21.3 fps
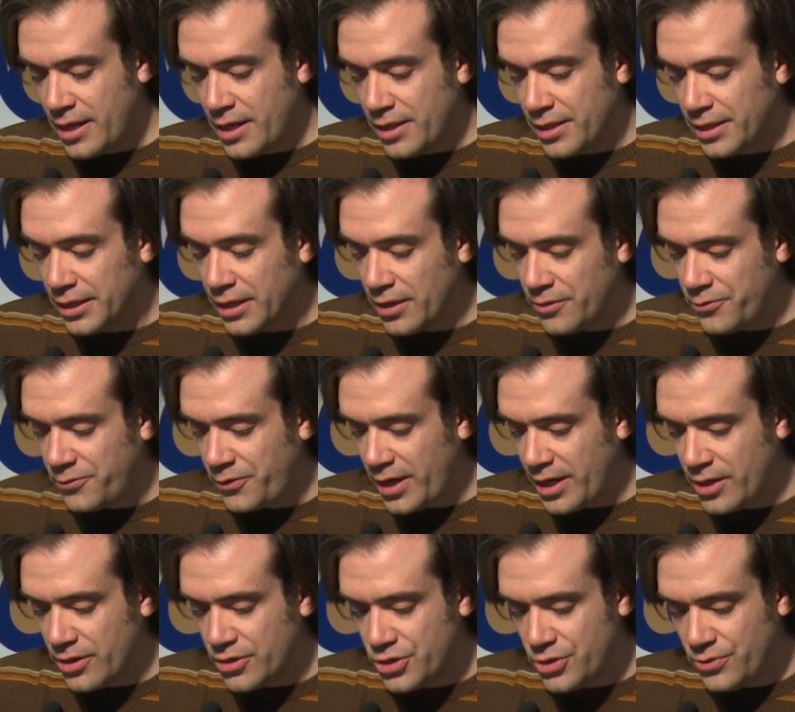The
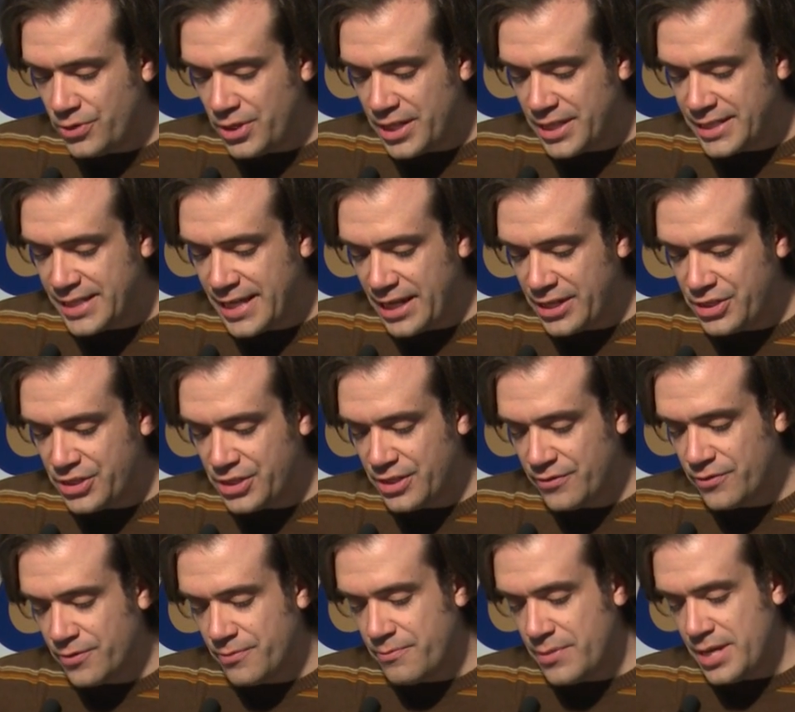gunfire drew the attention
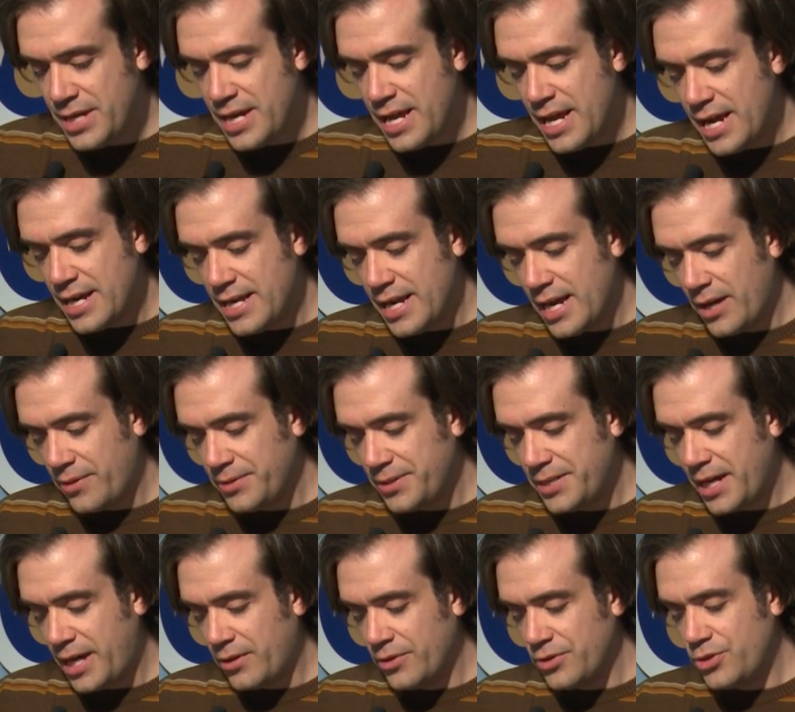of the midday
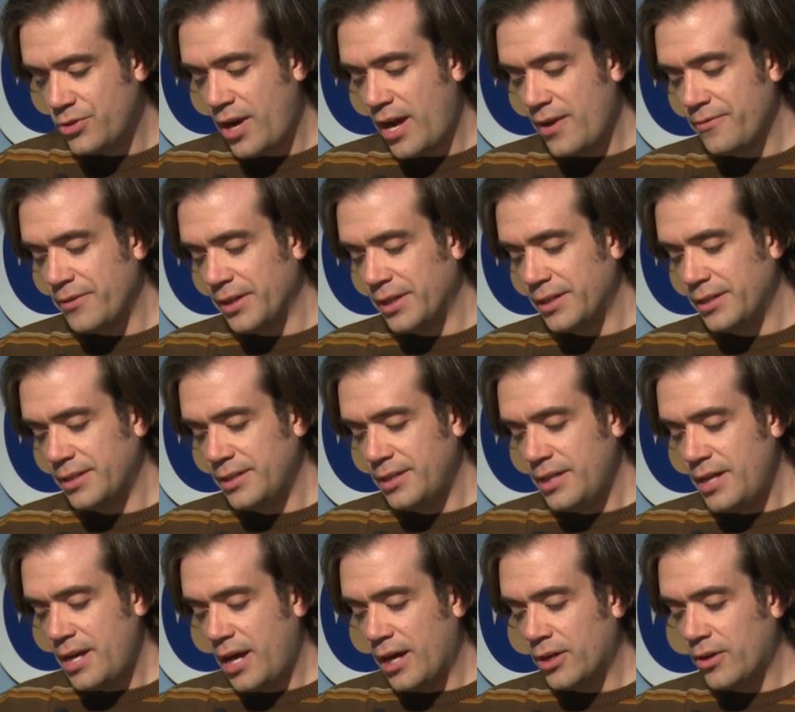downtown traffic.
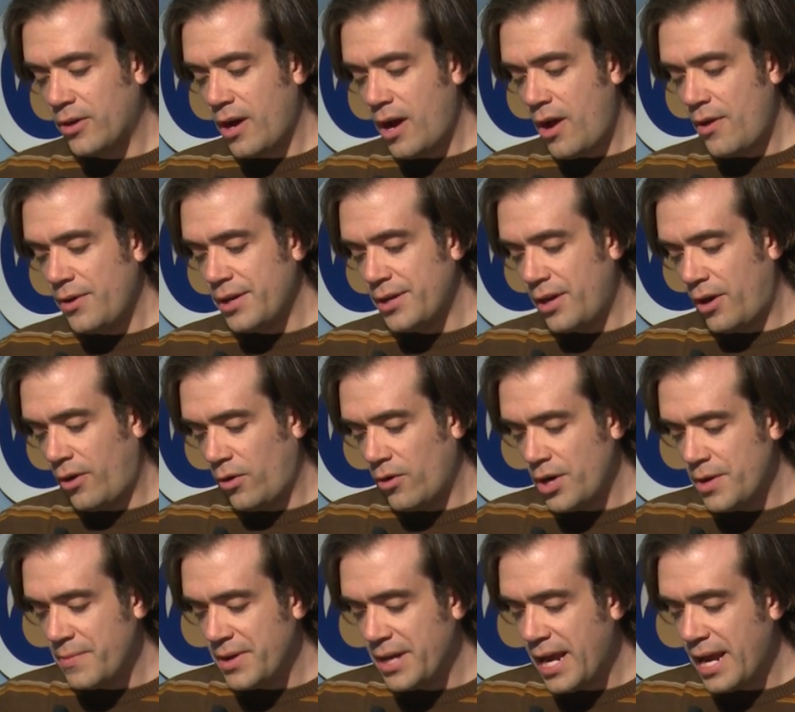A crowd had
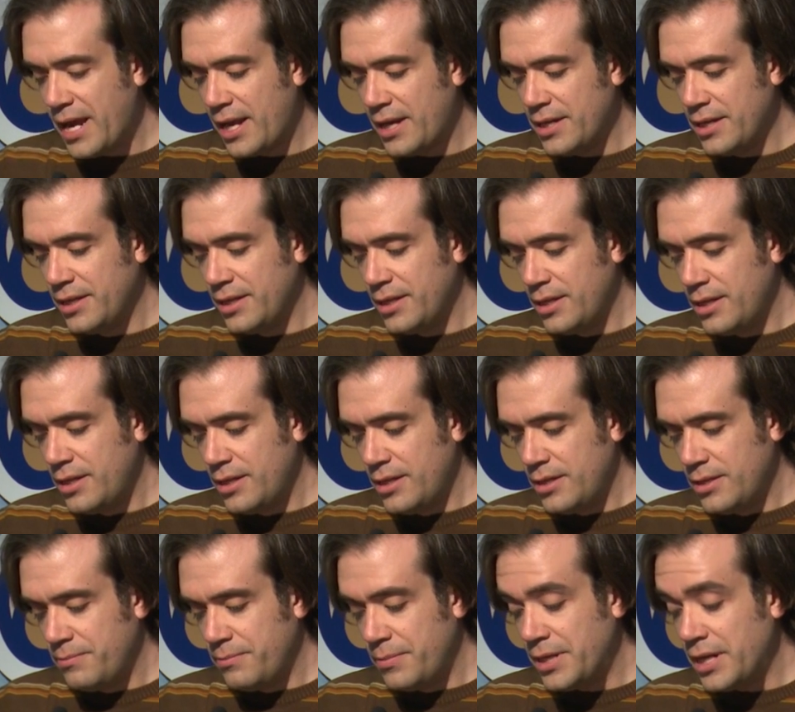already began,
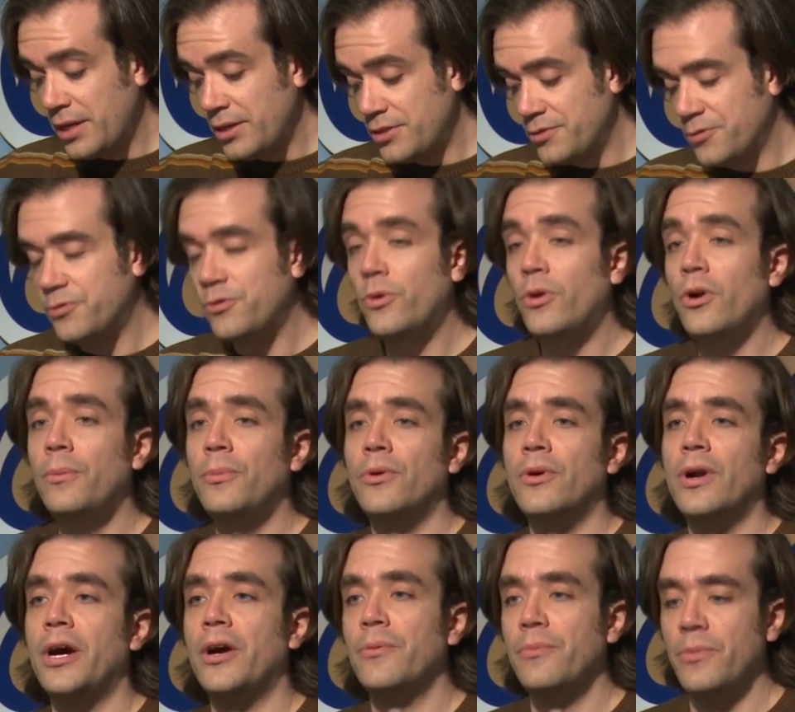begun to form
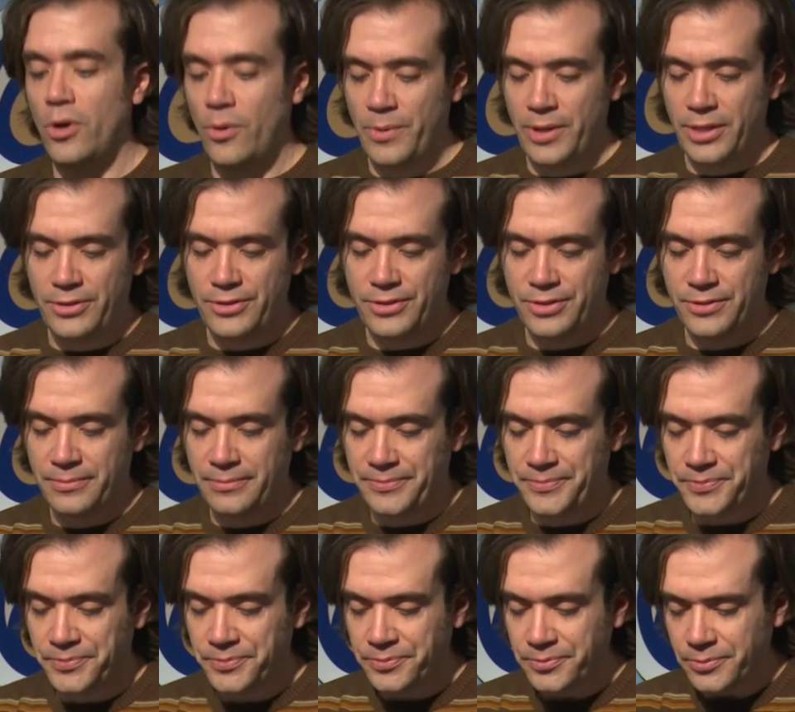around Mobius
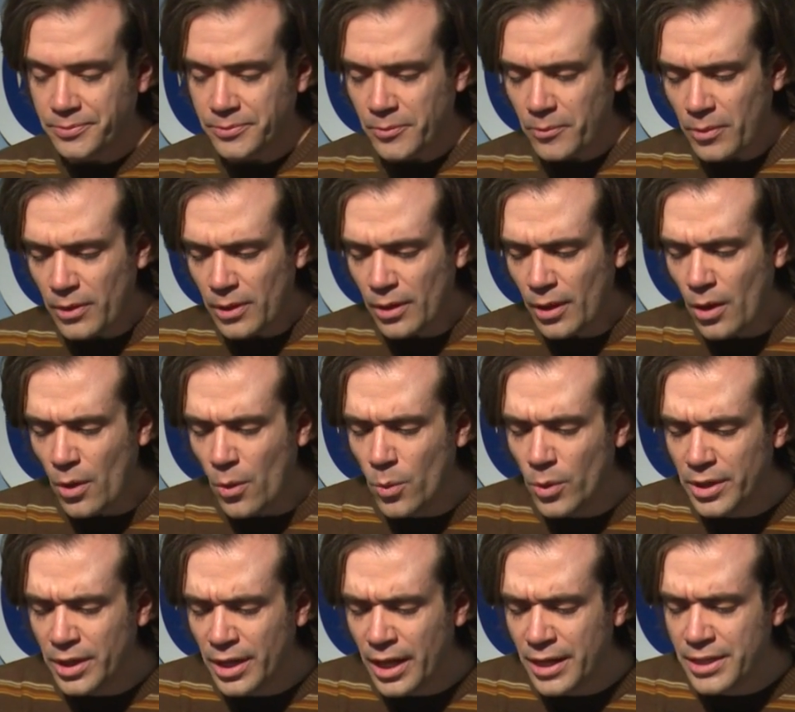
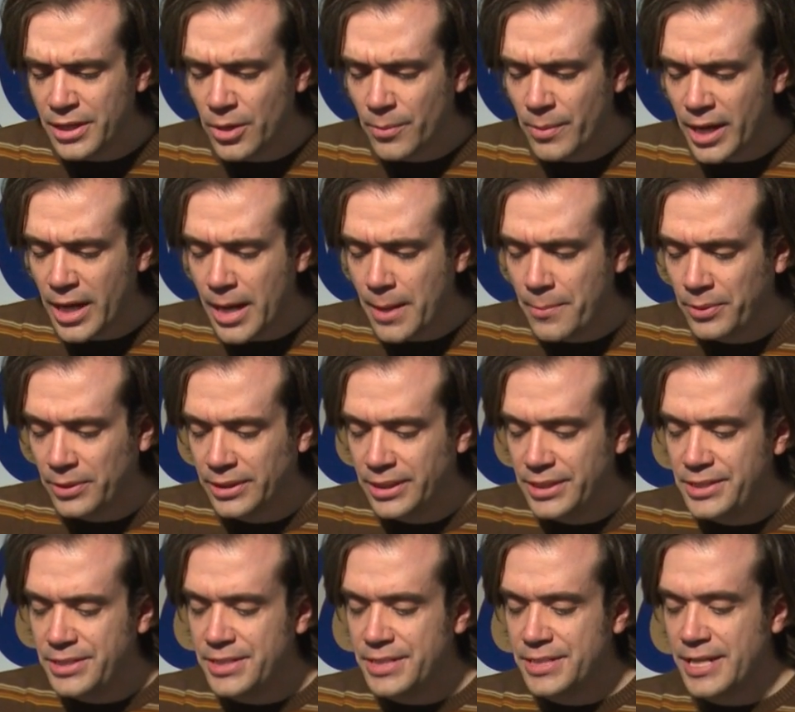when a nearby
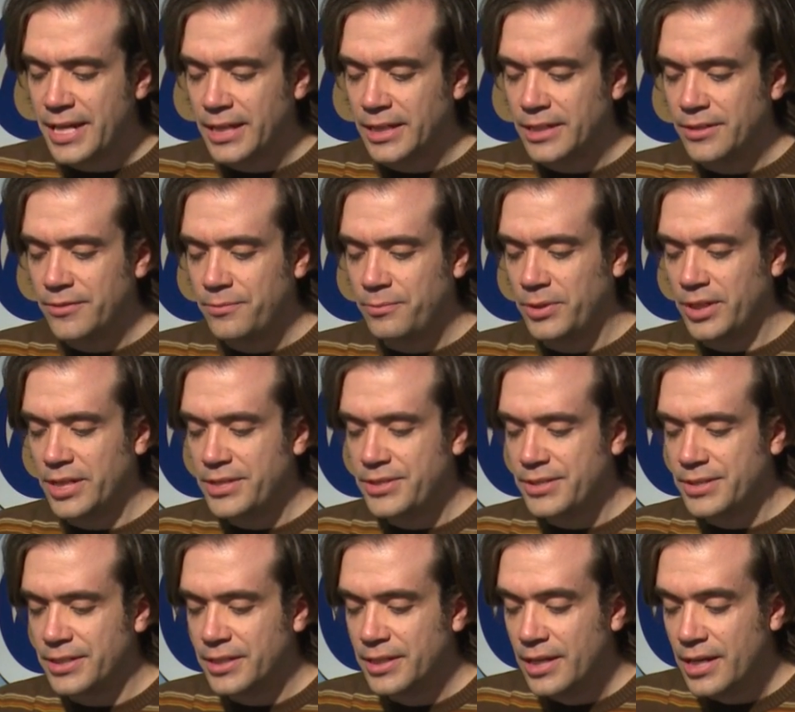police detective
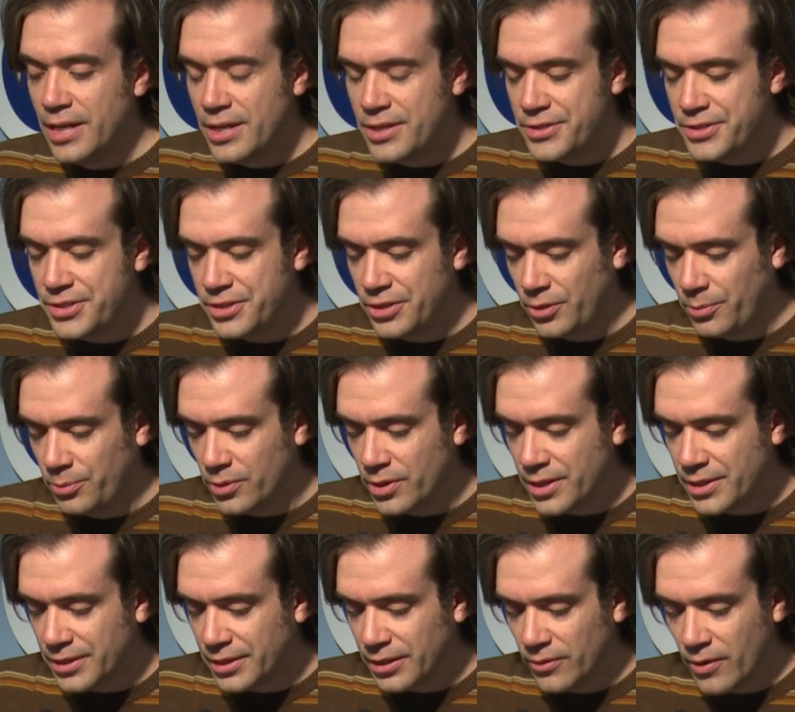placed the still
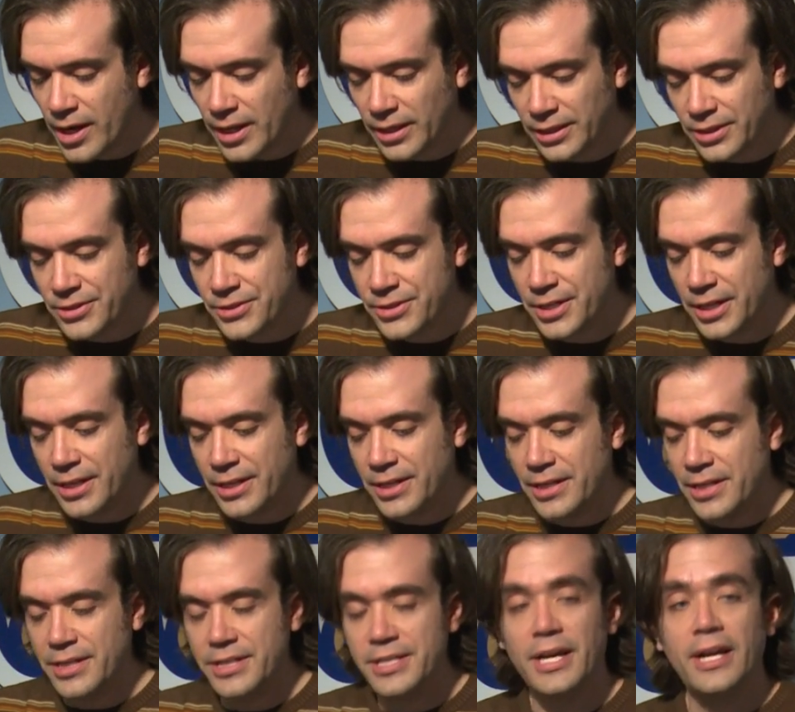breathing, greatly stunned,
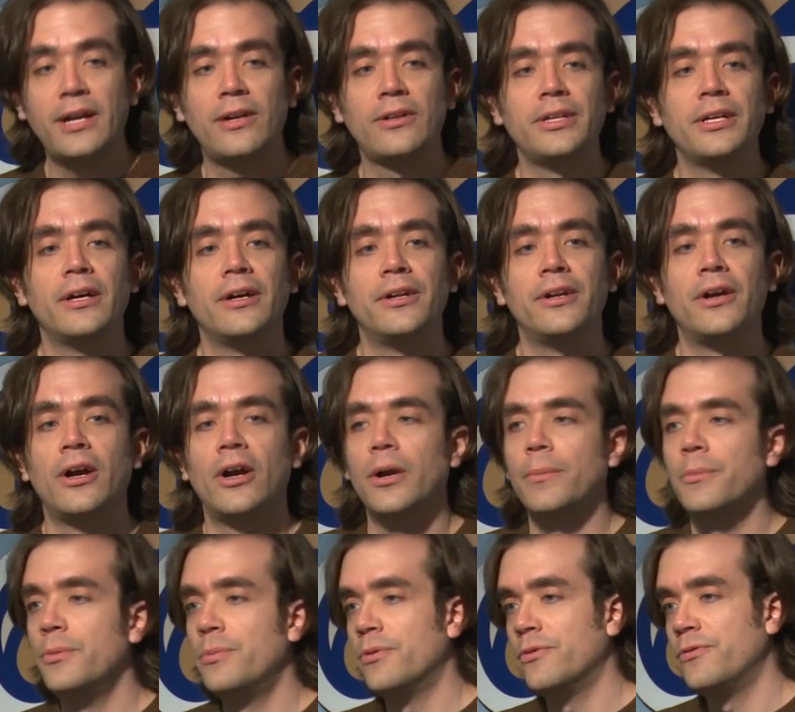and entirely
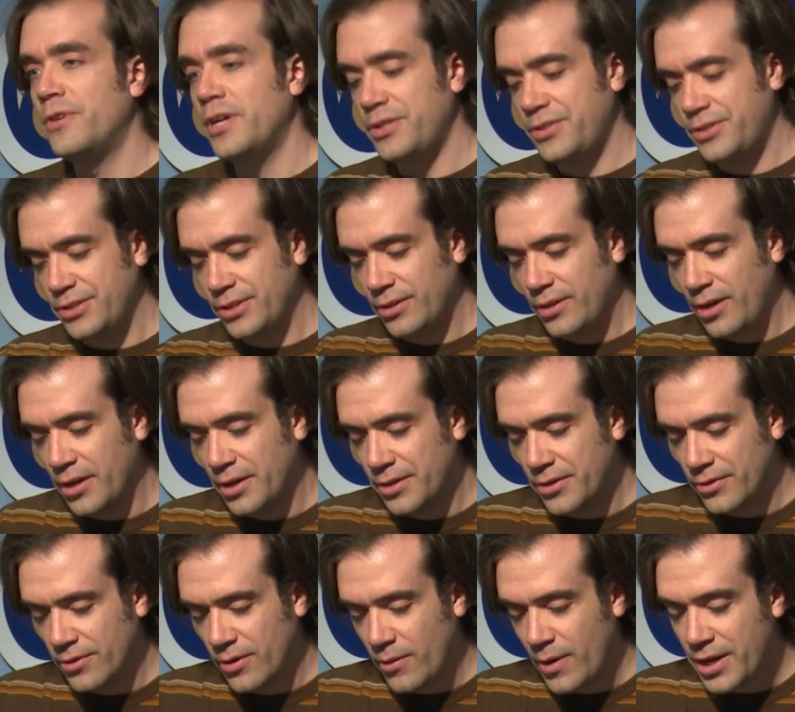unharmed professor
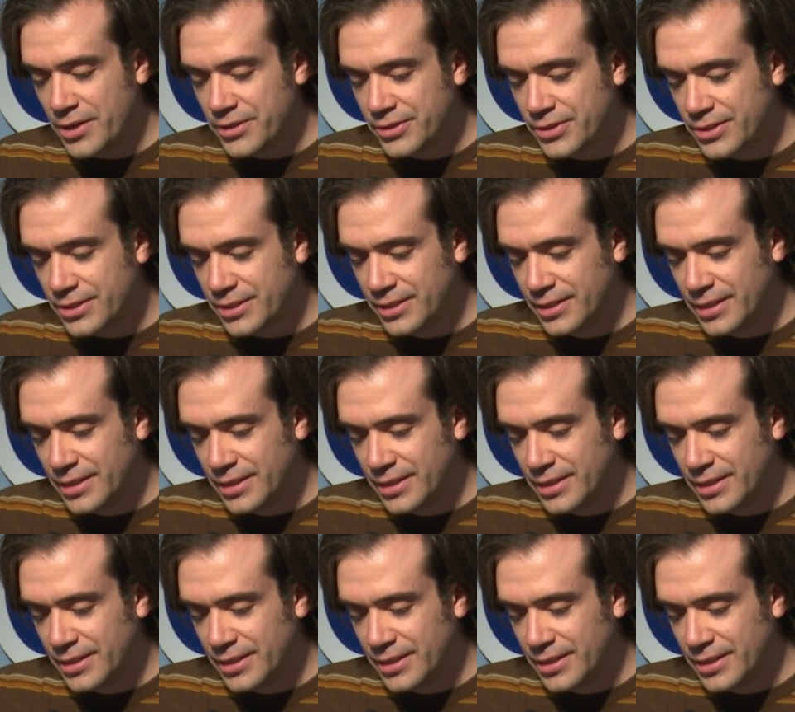under arrest.